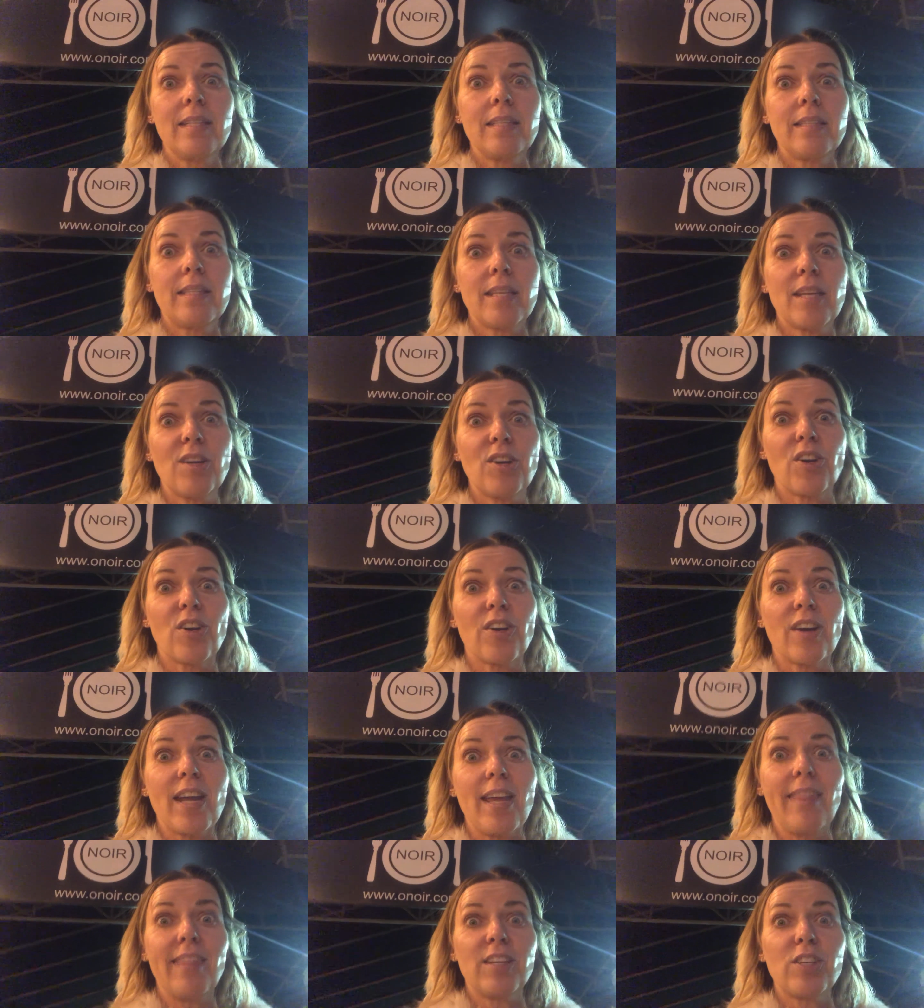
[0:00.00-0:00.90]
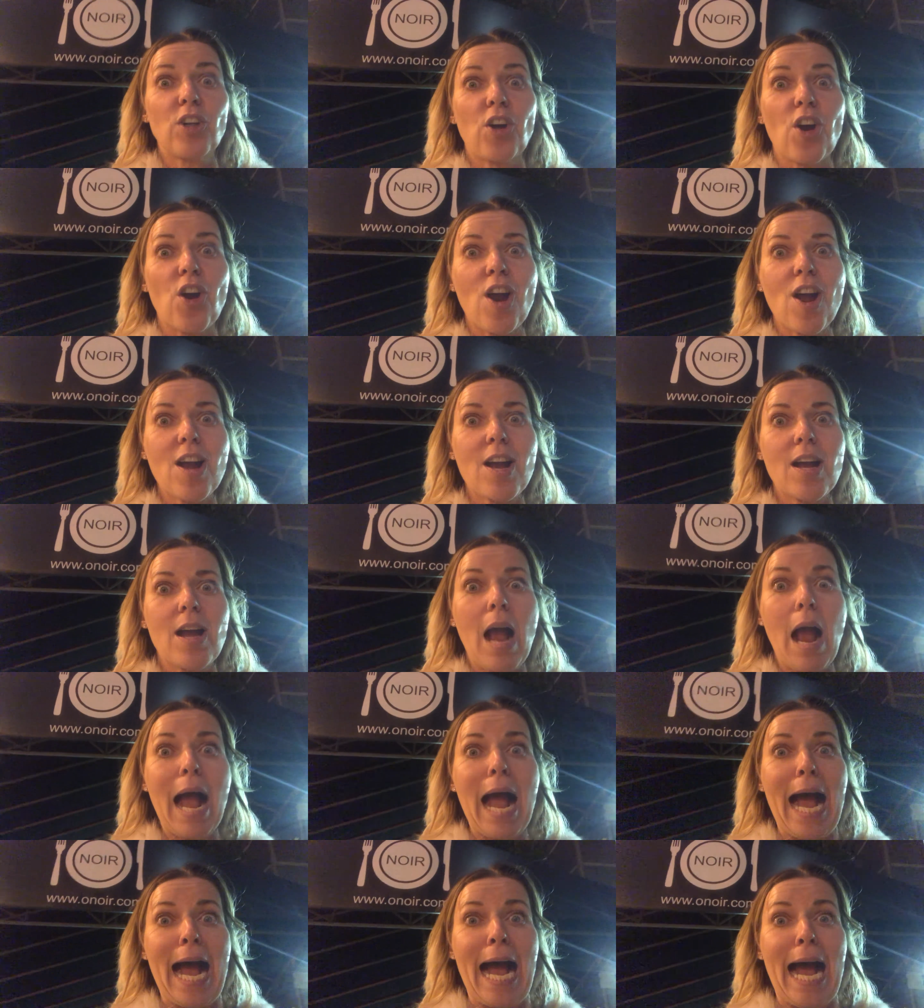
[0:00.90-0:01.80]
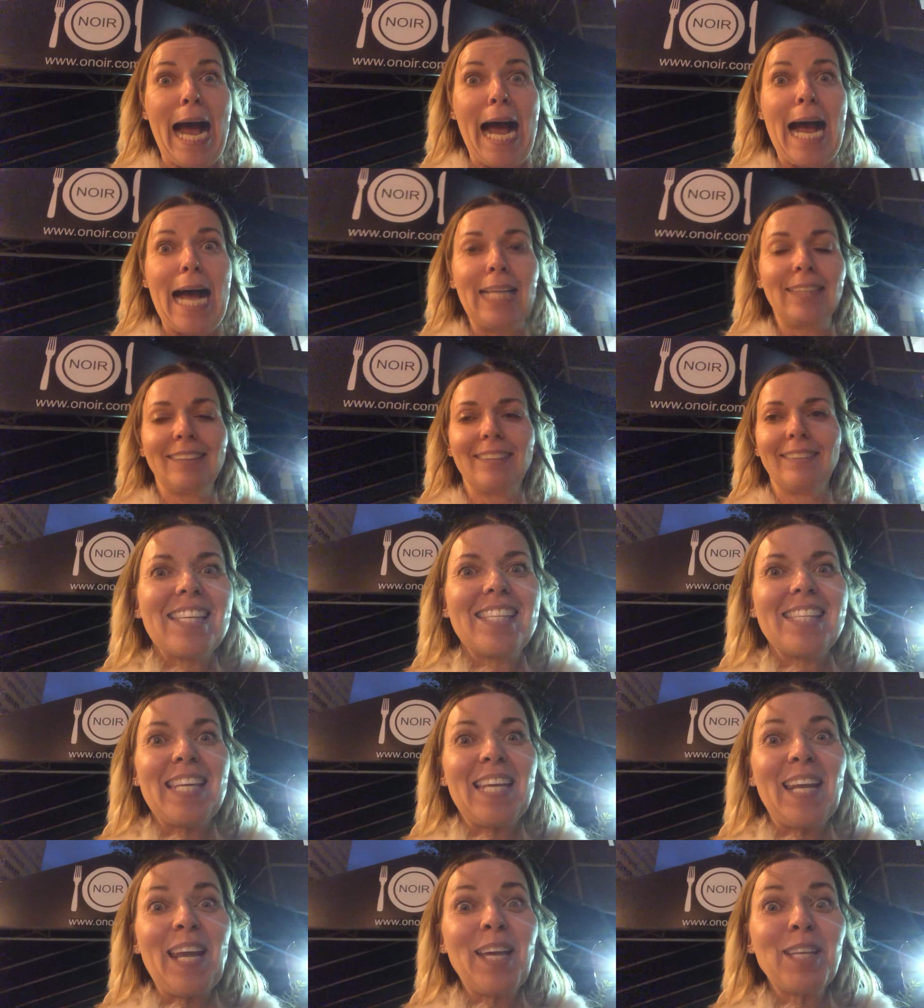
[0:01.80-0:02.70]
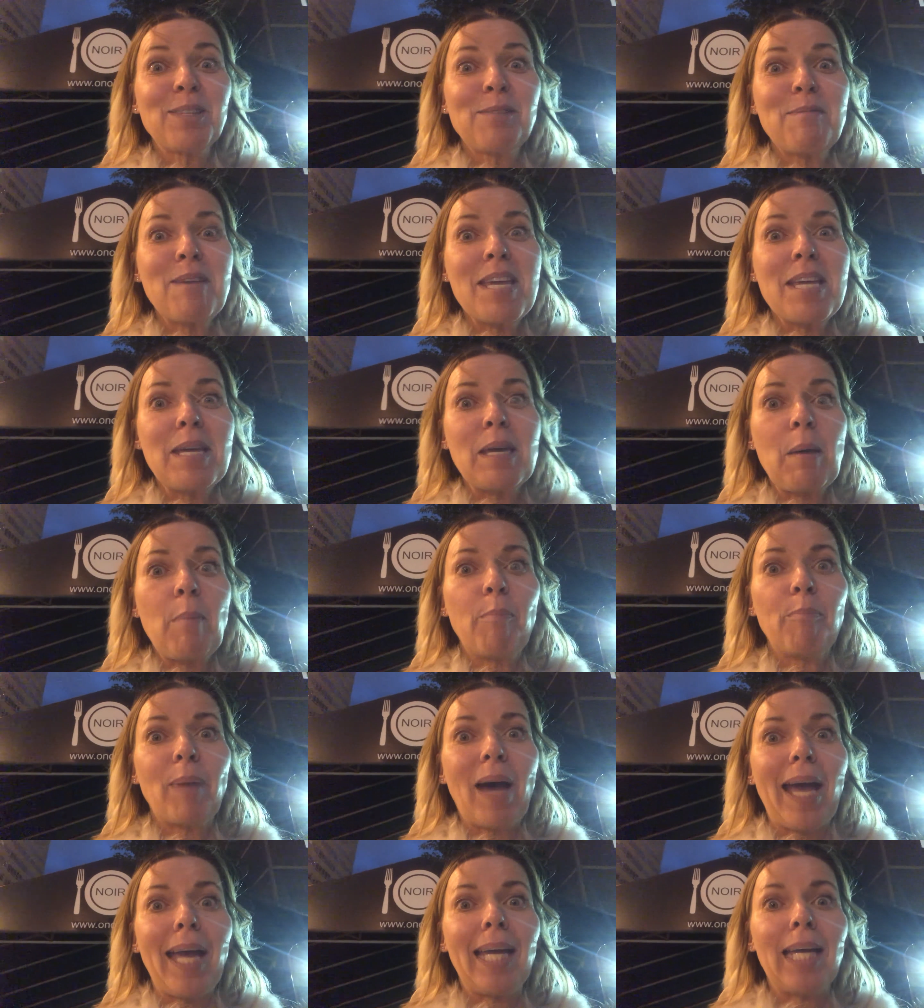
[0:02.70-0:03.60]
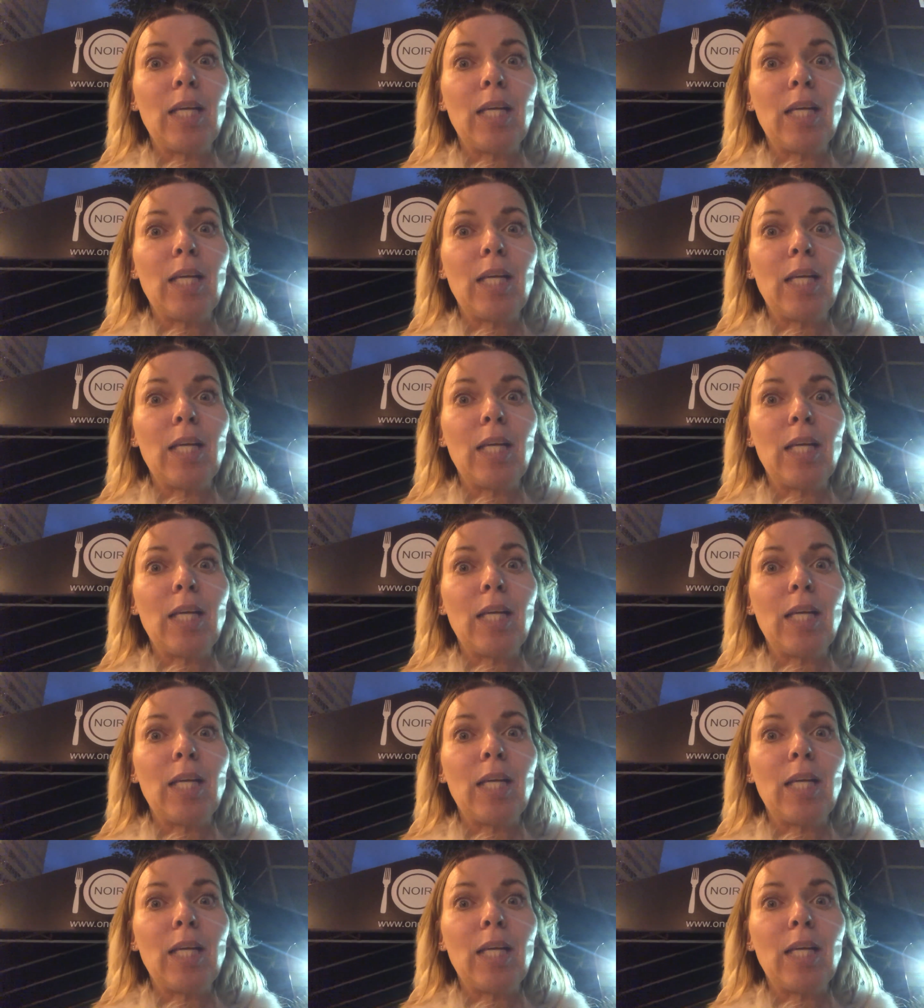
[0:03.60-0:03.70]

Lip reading: Dinner in the dark. See you next week. Bye.